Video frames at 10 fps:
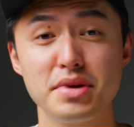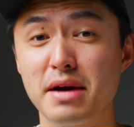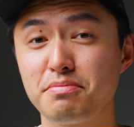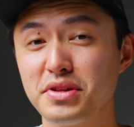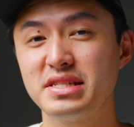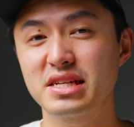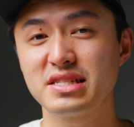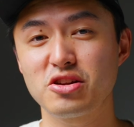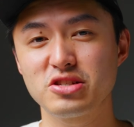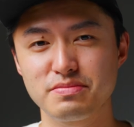But yeah, please
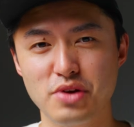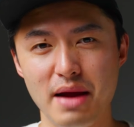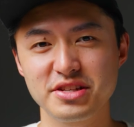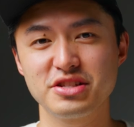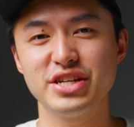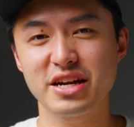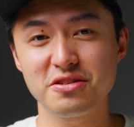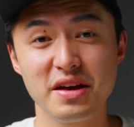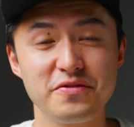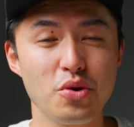consider subscribing to the
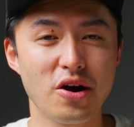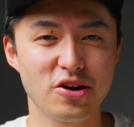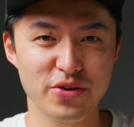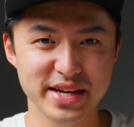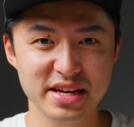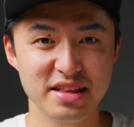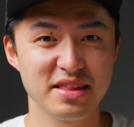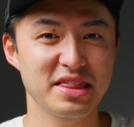channel if you aren't already.